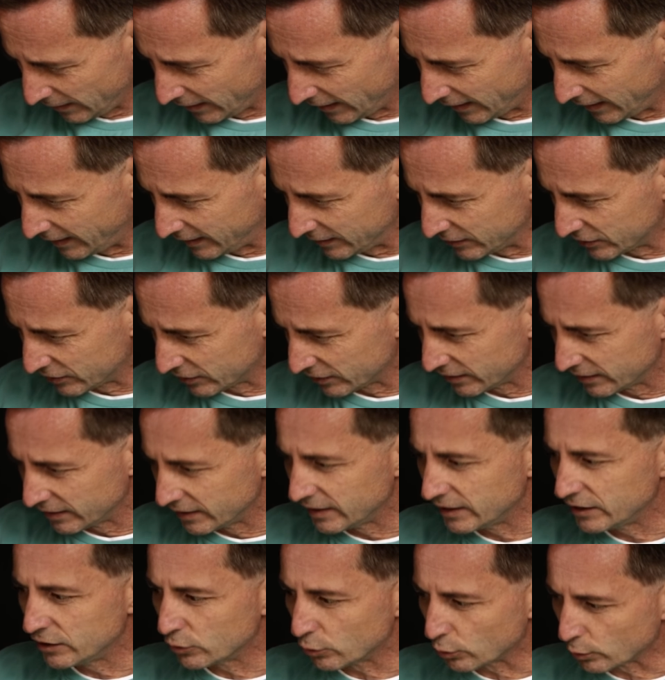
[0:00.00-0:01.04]
aids
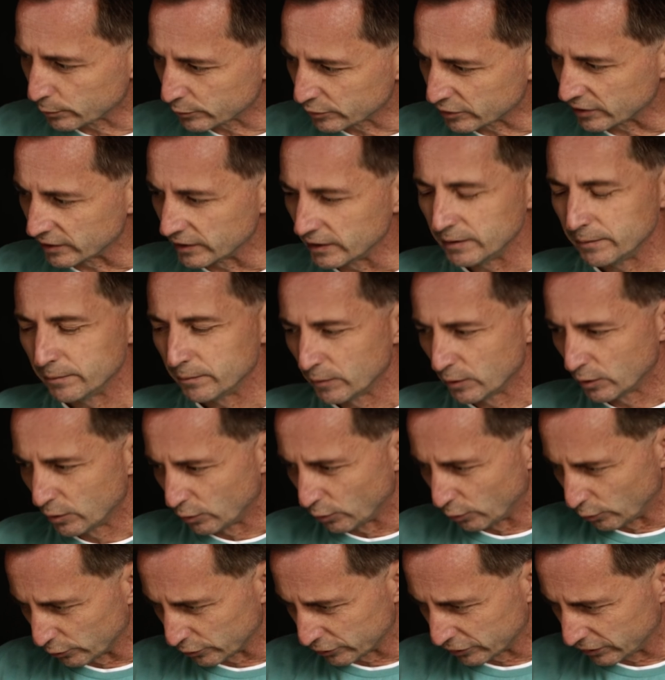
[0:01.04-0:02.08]
enormously
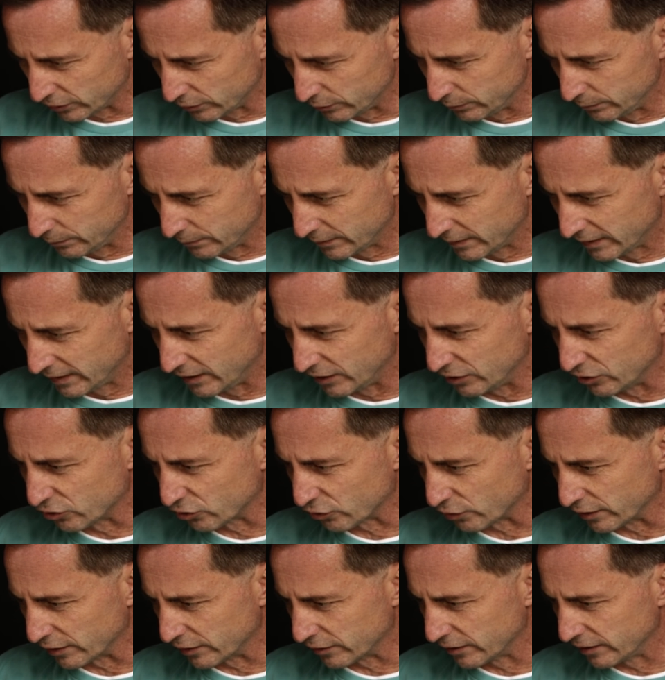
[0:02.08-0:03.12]
also in
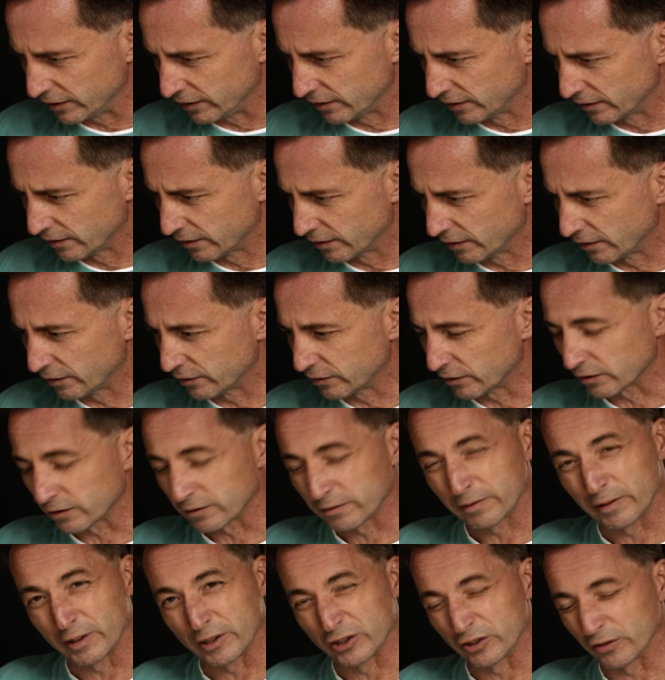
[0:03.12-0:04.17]
triggering another
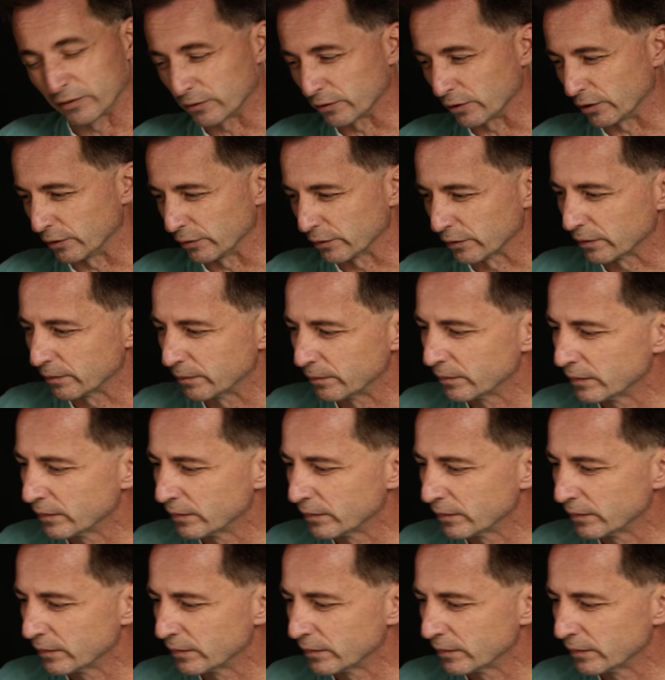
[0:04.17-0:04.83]
flush of growth.